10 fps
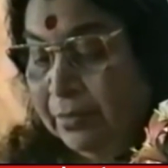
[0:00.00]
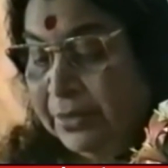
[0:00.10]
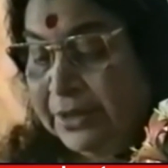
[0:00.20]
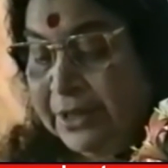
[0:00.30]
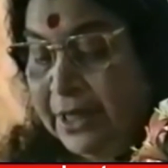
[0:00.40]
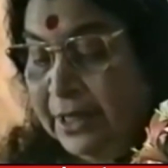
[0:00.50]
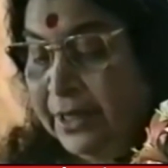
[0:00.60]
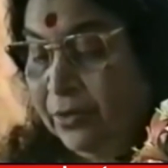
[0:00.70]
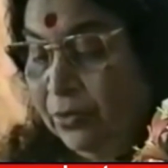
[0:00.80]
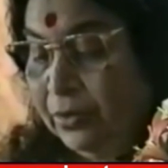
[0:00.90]
But still
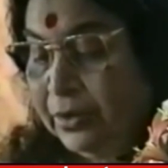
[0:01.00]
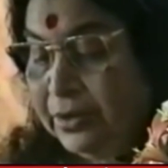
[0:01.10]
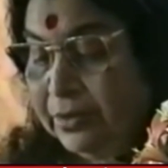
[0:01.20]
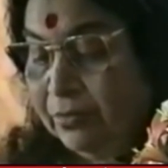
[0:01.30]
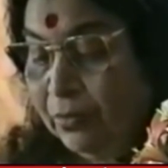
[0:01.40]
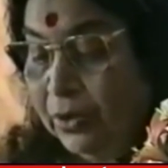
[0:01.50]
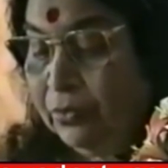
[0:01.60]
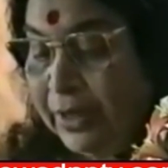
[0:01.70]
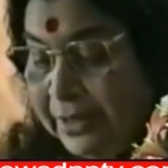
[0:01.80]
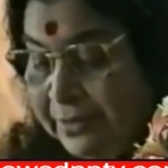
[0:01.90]
they don't want
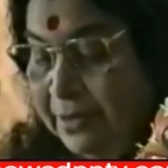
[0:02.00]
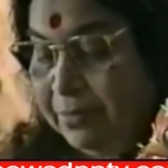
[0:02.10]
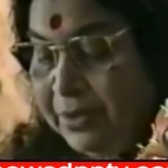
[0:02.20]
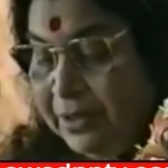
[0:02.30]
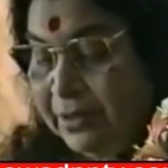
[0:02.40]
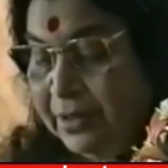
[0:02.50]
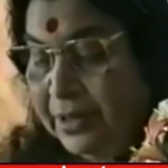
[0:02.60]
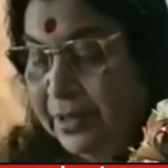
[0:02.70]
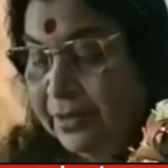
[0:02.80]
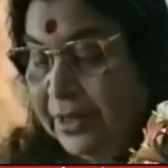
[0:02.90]
to accept it,
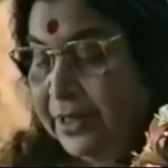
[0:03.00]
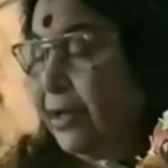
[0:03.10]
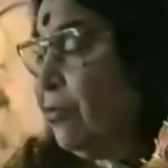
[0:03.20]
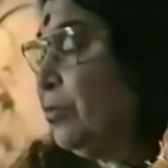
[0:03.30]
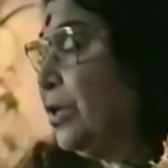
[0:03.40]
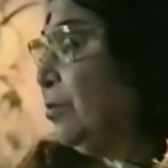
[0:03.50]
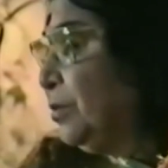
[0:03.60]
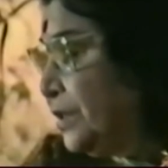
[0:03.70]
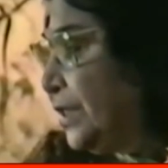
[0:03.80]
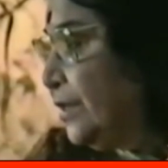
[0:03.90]
that they have done
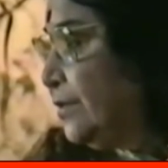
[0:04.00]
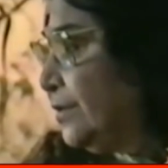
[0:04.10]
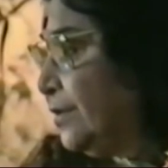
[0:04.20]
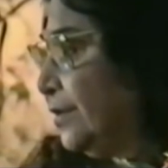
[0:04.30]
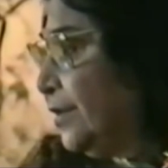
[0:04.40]
mistakes.